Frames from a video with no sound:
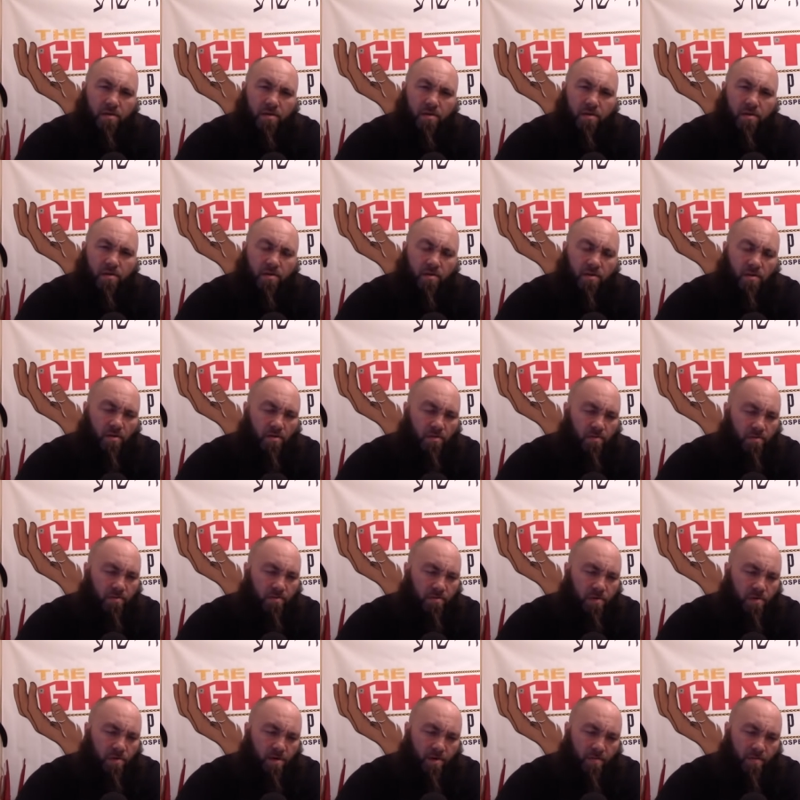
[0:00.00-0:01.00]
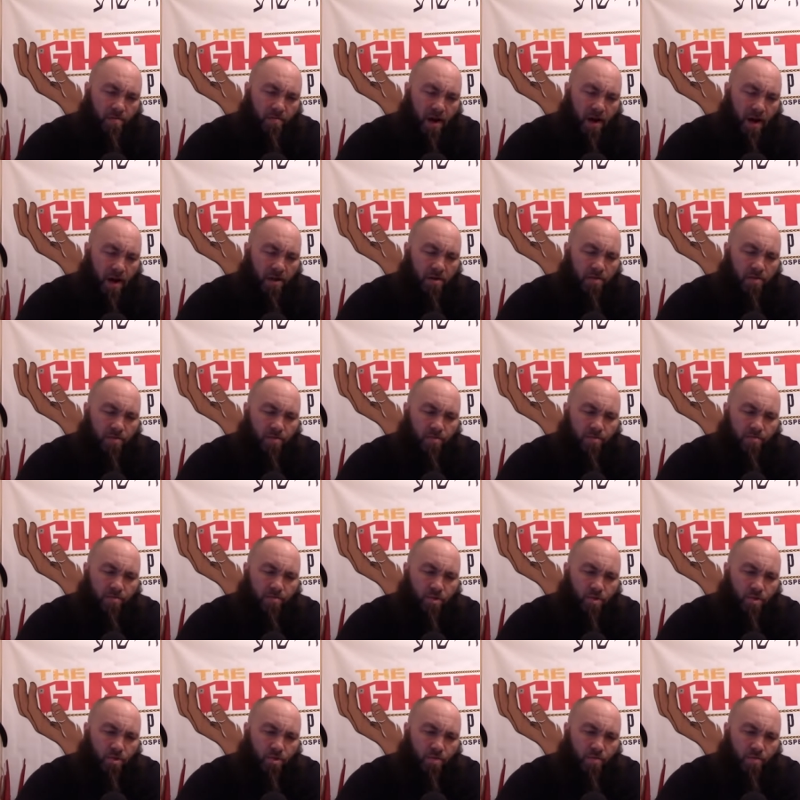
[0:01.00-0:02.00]
You know, um, I know
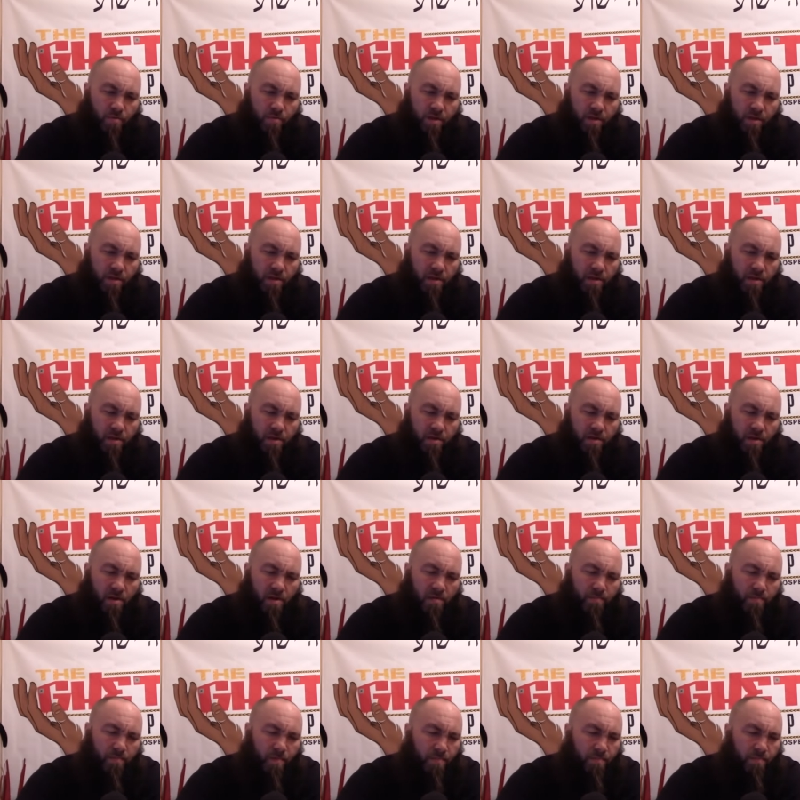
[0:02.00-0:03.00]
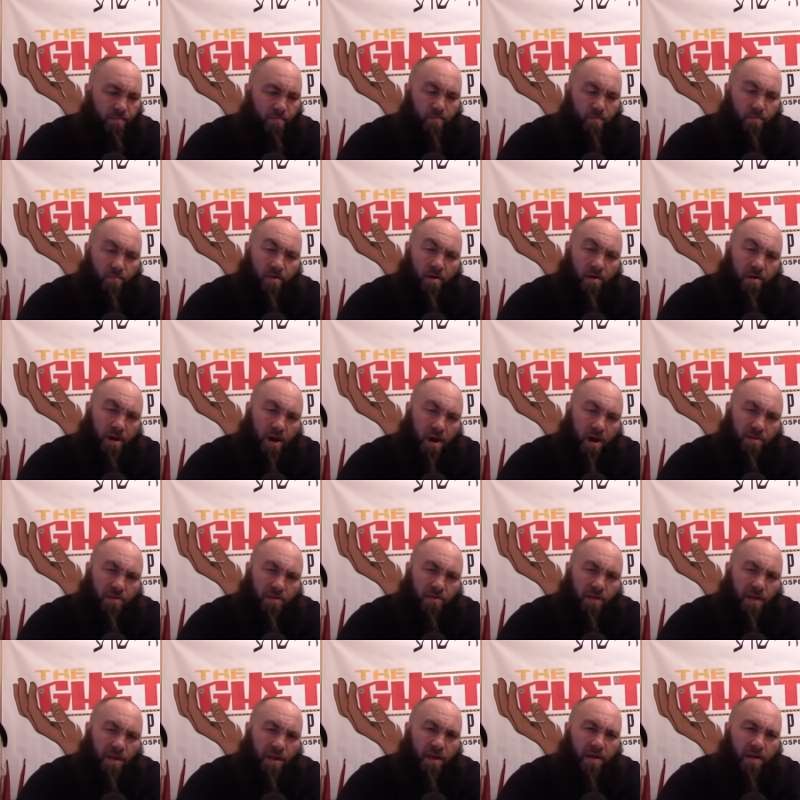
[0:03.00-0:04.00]
majority are people who are not
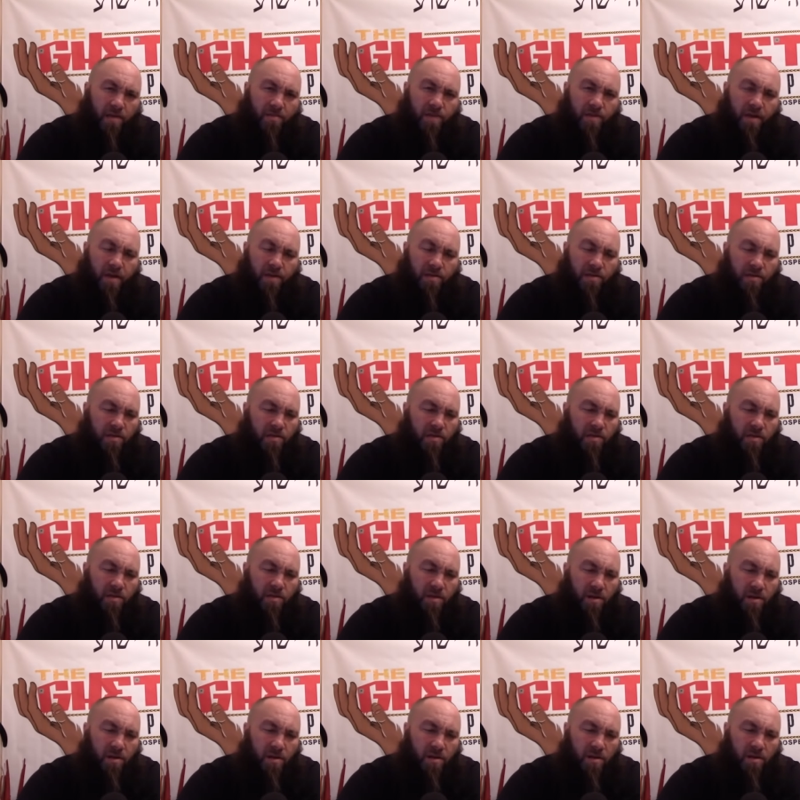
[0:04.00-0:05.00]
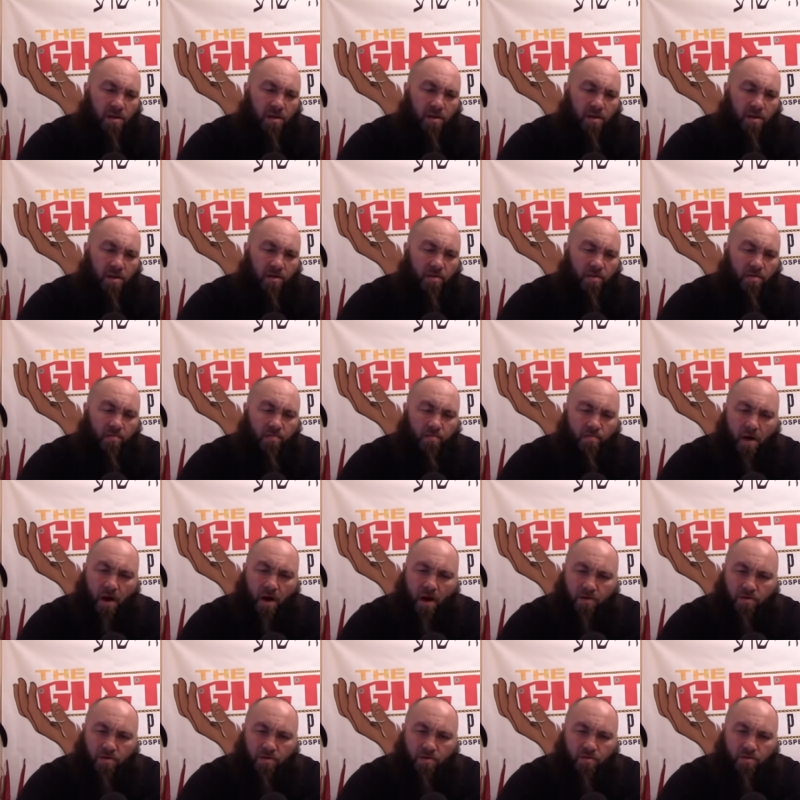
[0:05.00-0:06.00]
saved that just either
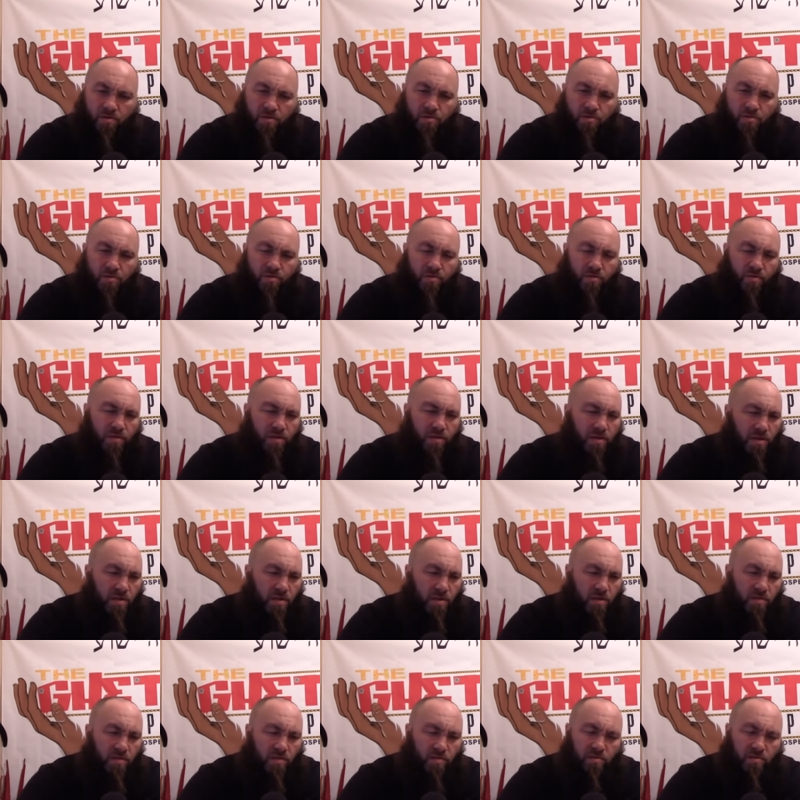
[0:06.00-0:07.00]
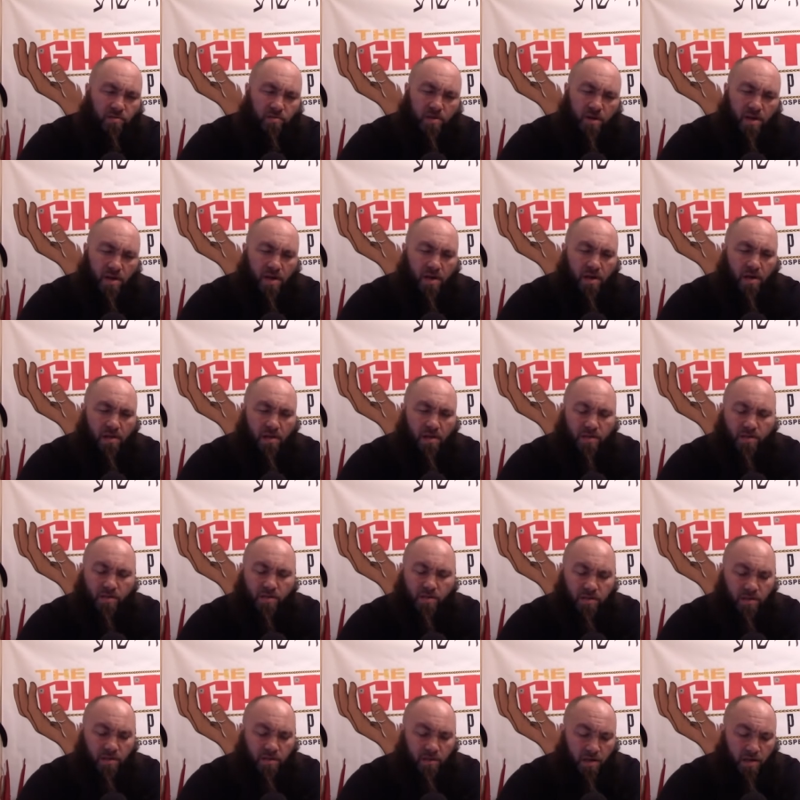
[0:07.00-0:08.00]
monitor Christians or,
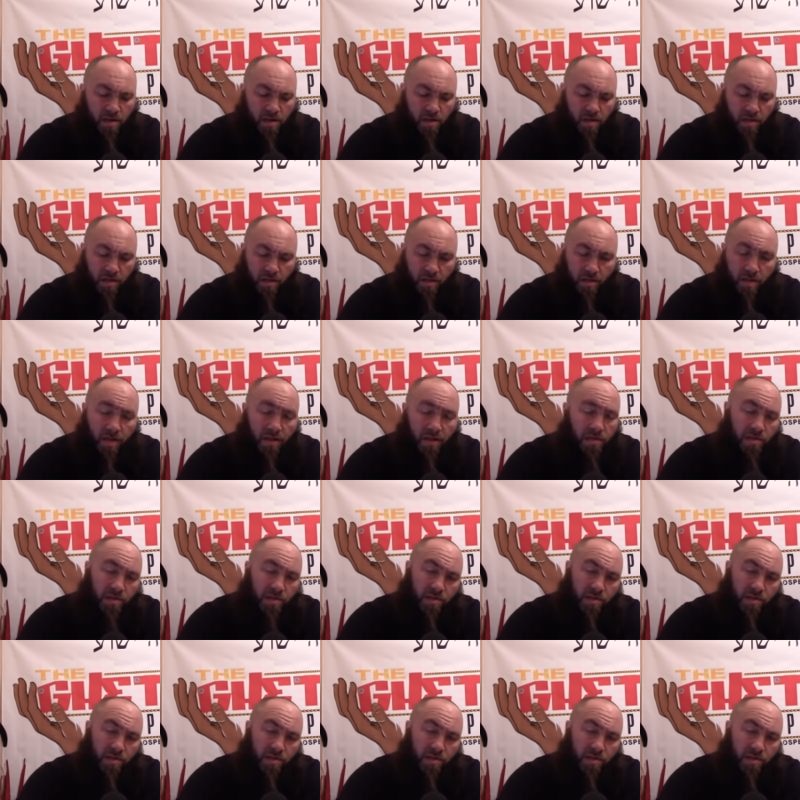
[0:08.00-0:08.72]
listen, things are